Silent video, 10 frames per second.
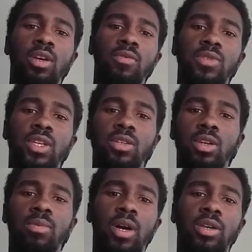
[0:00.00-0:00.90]
I'm say
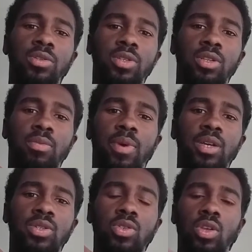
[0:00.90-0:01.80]
double honors to the
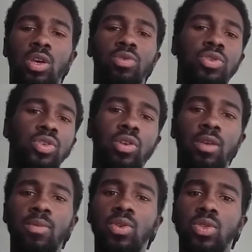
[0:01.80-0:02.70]
apostles and elders, a
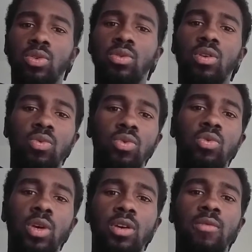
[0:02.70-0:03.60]
great millstone that rule
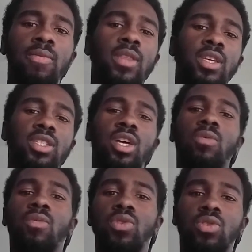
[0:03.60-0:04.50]
well. And shout
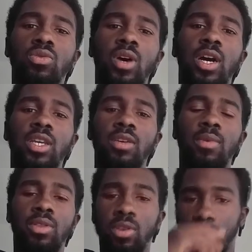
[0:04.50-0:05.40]
out to you, Akim
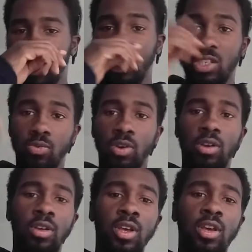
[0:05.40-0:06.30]
out there that's teaching the
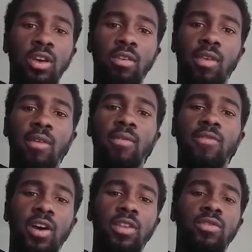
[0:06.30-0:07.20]
word of the Heavenly
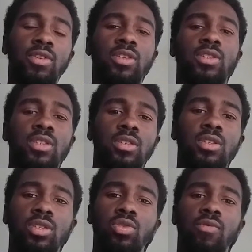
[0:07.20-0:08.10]
Father and His Son
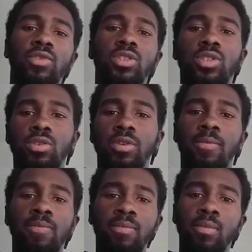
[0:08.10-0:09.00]
in truth and sincerity.
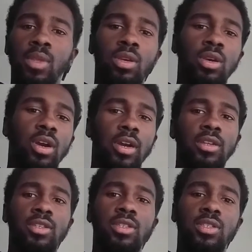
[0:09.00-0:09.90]

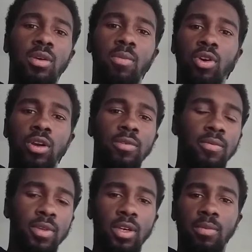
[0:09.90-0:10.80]
Alright, this is Amar
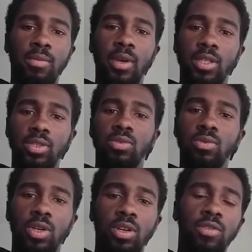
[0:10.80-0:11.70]
coming back to you
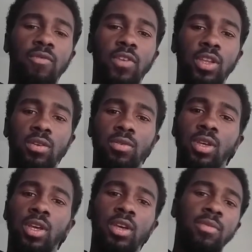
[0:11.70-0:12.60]
with another video,
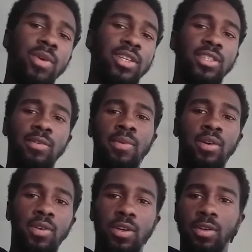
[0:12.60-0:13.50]
basically
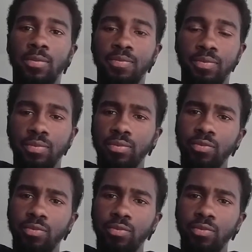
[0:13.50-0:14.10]
about um